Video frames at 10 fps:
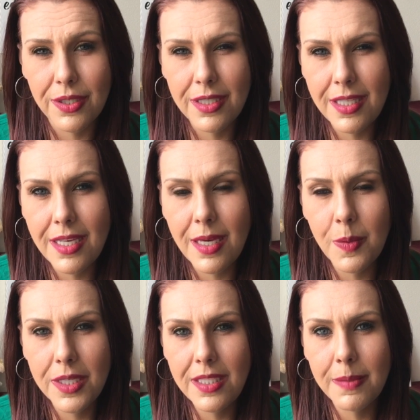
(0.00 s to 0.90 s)
old, I think it
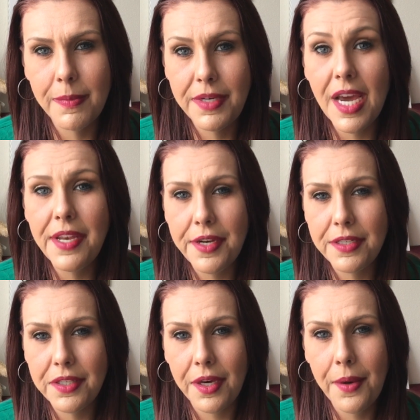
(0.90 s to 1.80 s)
was 9
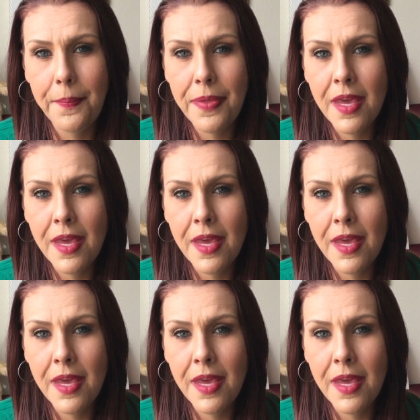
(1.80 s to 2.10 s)
years ago,